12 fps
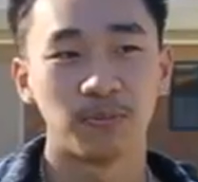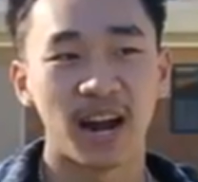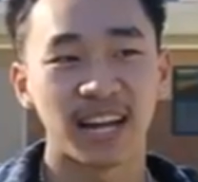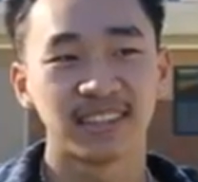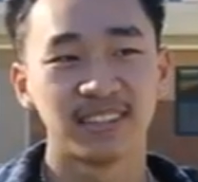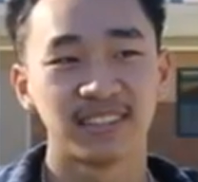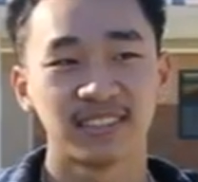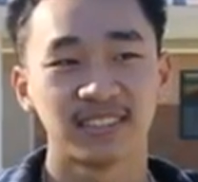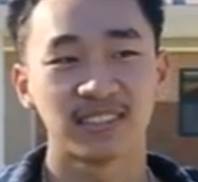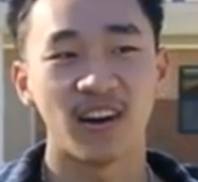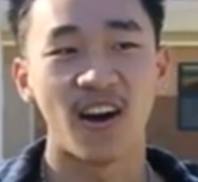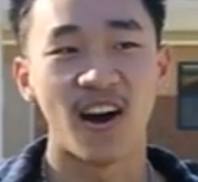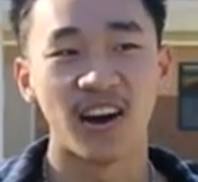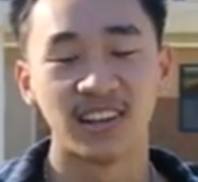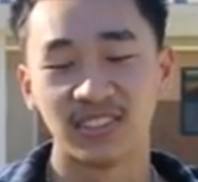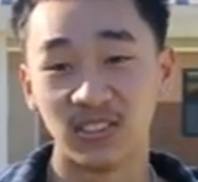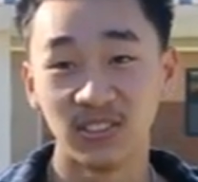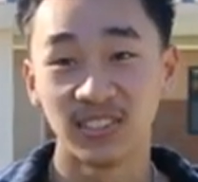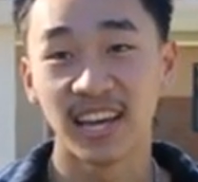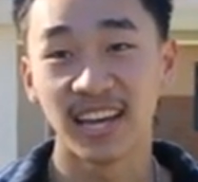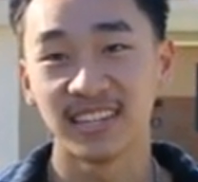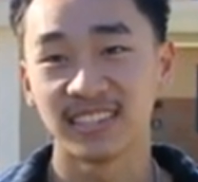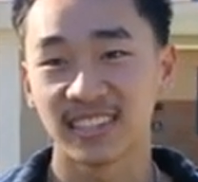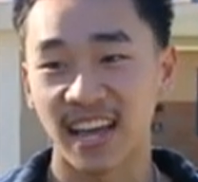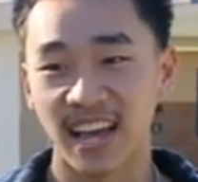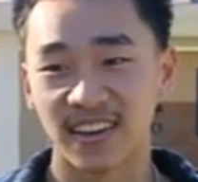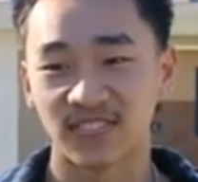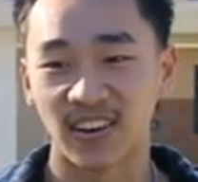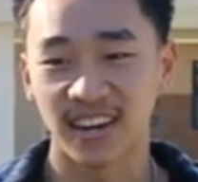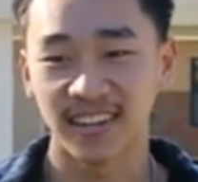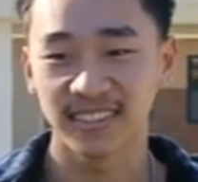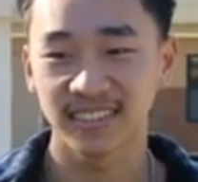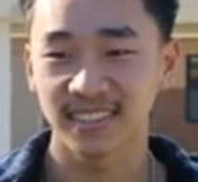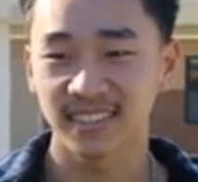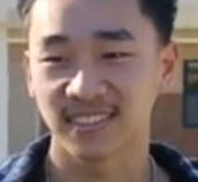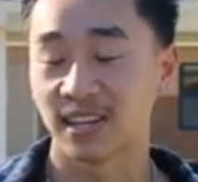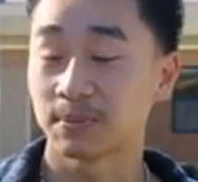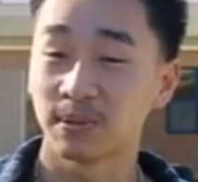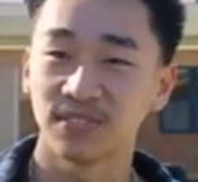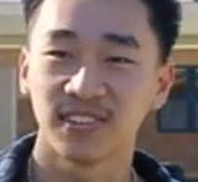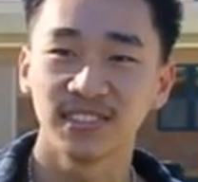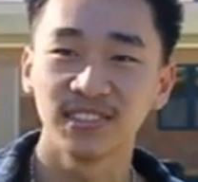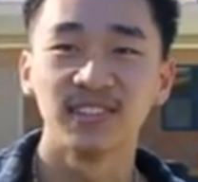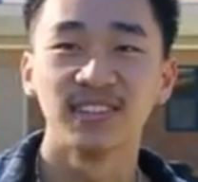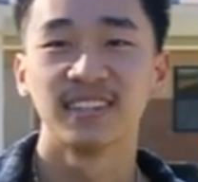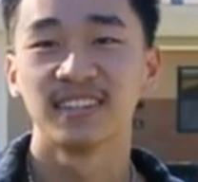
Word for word: we practice on Tuesdays and Fridays, so that's pretty fun too.